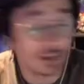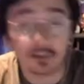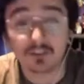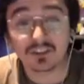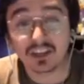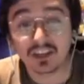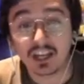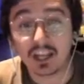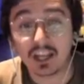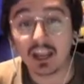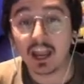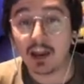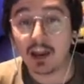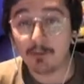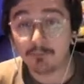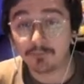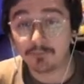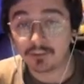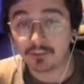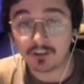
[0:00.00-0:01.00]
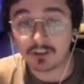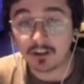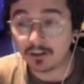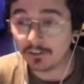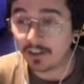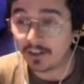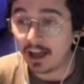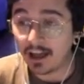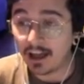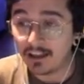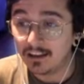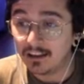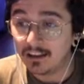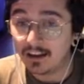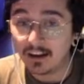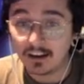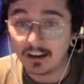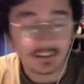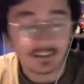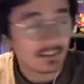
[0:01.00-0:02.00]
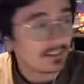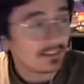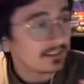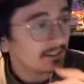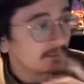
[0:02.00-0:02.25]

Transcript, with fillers: like a game. Let's call if it somebody that. Somebody told you they were making like